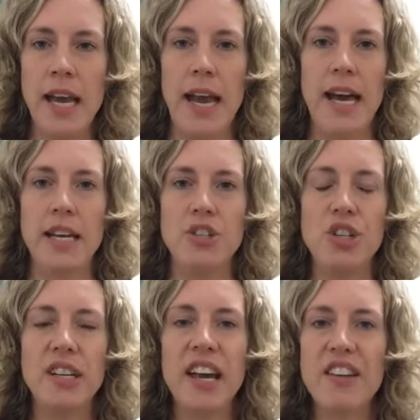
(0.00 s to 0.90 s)
and she
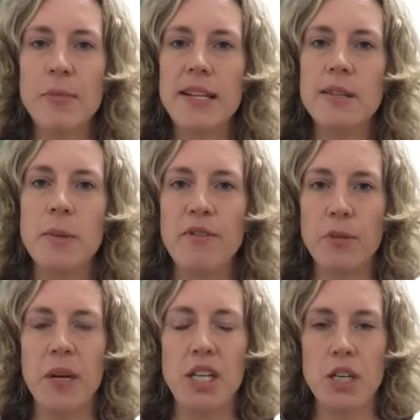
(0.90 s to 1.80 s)
gave me some
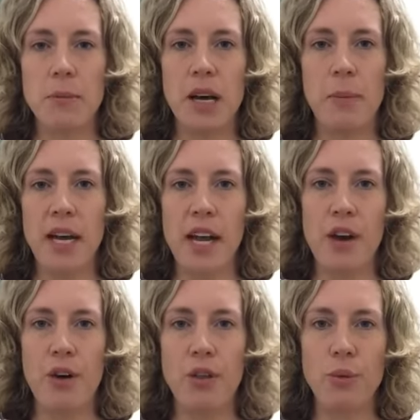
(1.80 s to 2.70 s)
information about my
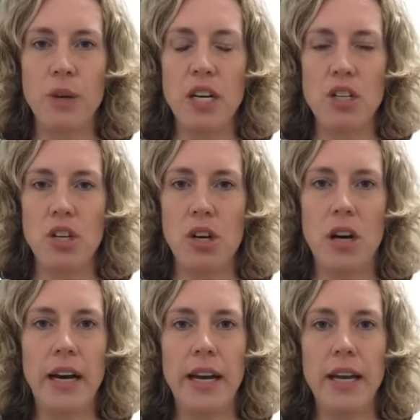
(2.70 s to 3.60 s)
health, which
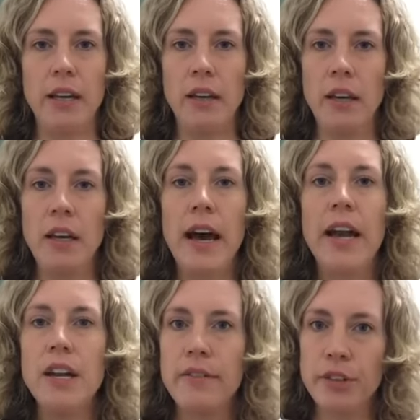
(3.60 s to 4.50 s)
I
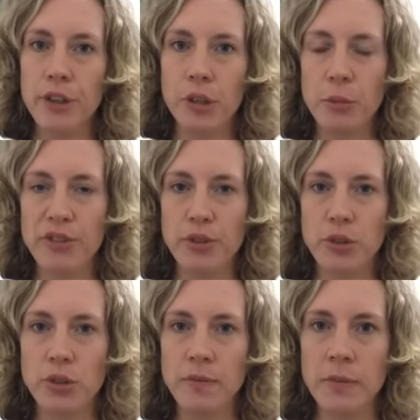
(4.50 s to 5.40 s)
had never heard before.